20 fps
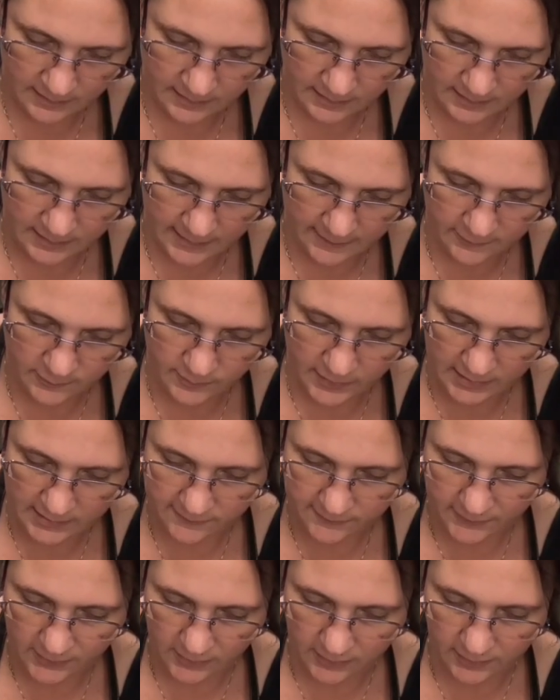and everybody
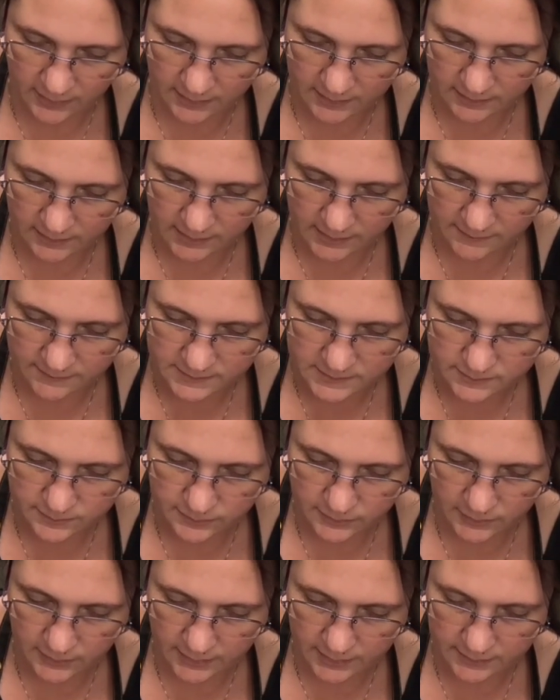for all the love and
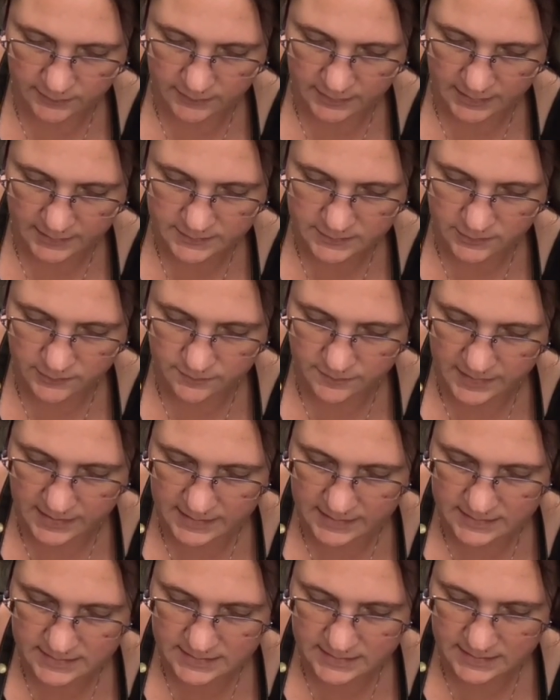support. You guys are
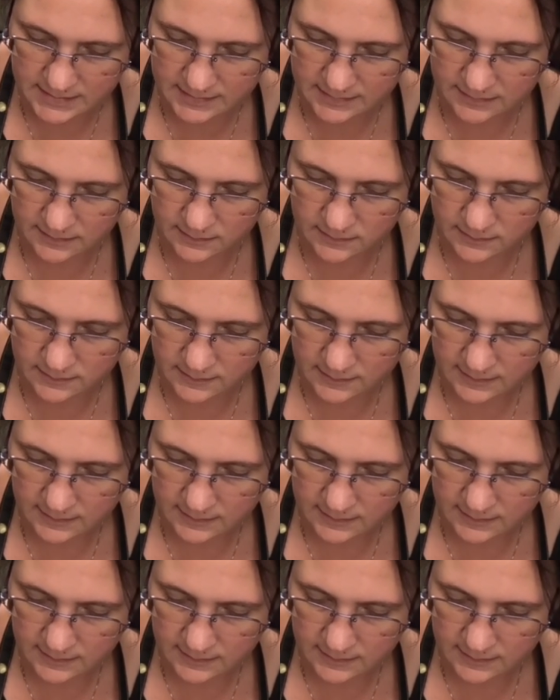amazing.